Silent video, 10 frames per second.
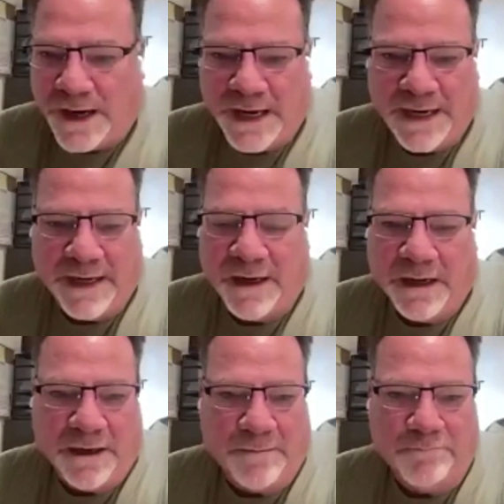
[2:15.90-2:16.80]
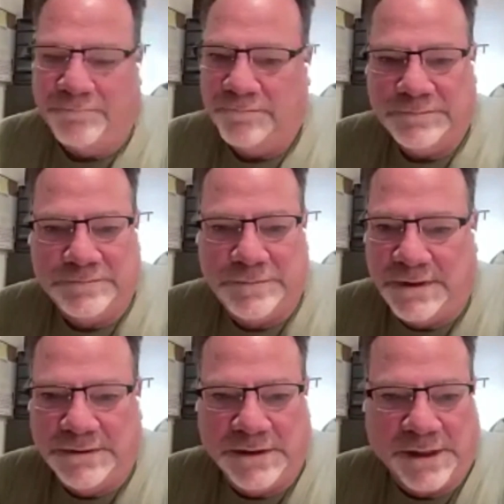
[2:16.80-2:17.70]
I
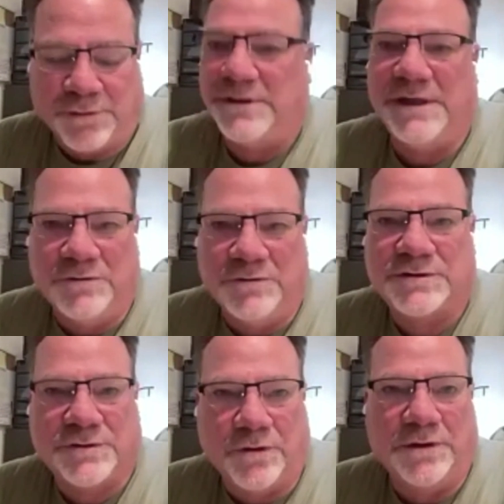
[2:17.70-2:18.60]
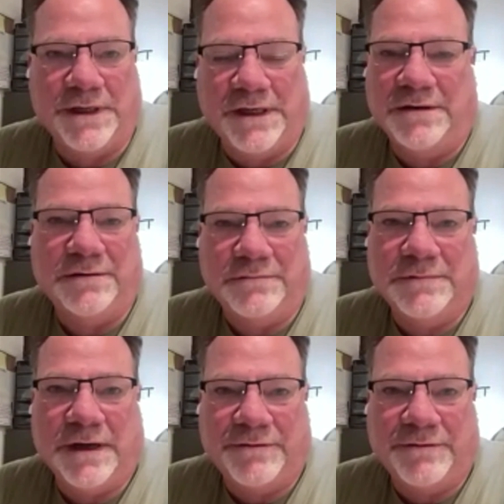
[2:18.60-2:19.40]
literally was scrolling,